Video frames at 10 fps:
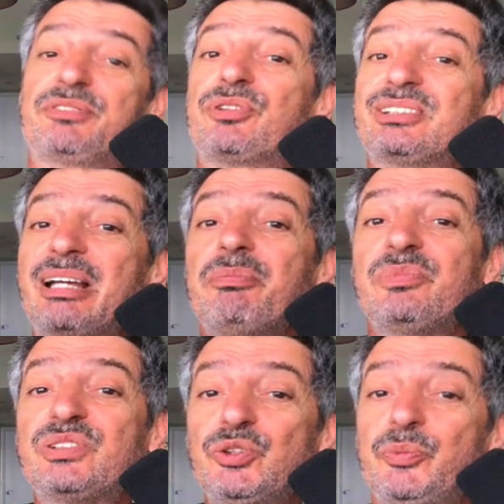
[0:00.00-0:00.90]
For some
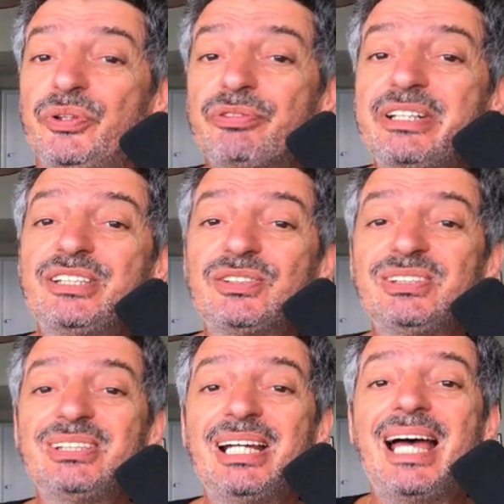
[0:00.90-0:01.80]
stupid
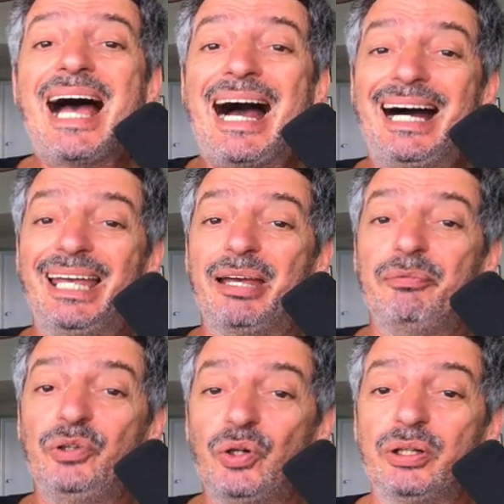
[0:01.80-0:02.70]
reason, I
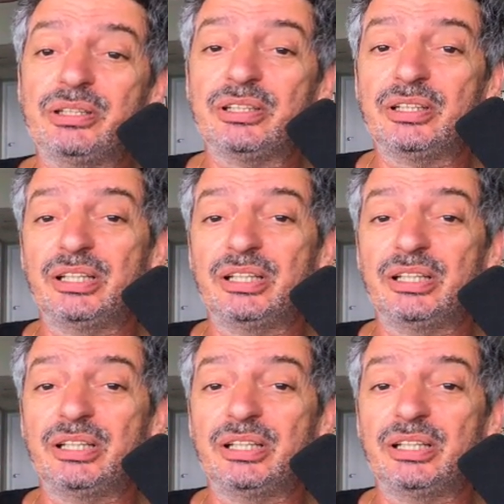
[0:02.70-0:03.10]
am not